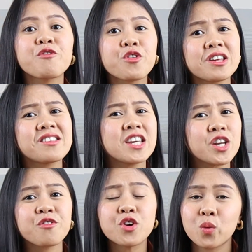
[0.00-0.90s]
for these
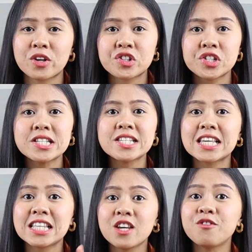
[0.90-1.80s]
interview questions
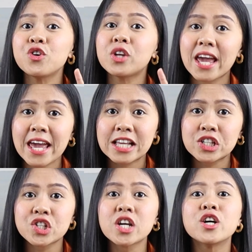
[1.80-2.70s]
can give you the
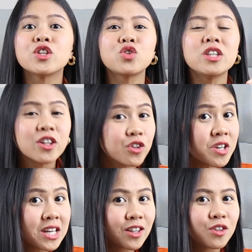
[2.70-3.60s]
edge that
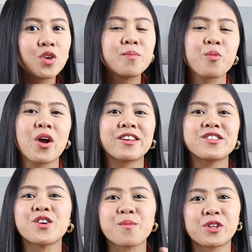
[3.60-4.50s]
you need to
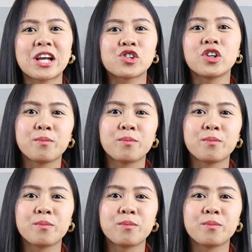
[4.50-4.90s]
impress your potential